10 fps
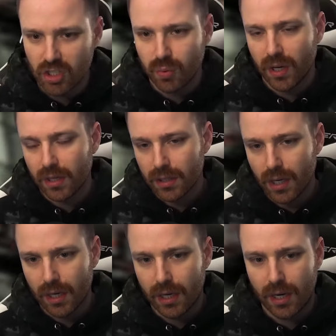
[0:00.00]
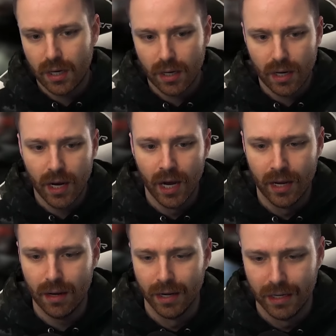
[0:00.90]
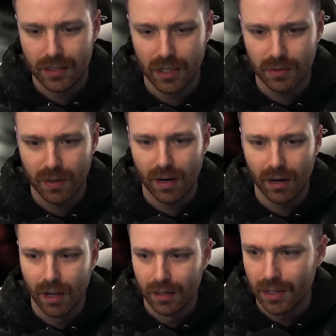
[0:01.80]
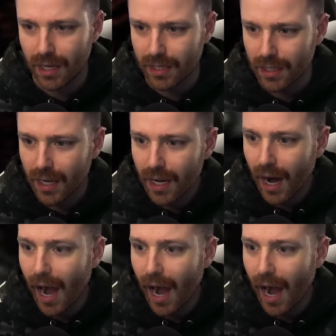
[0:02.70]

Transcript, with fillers: just wanted to look. I just wanted to look.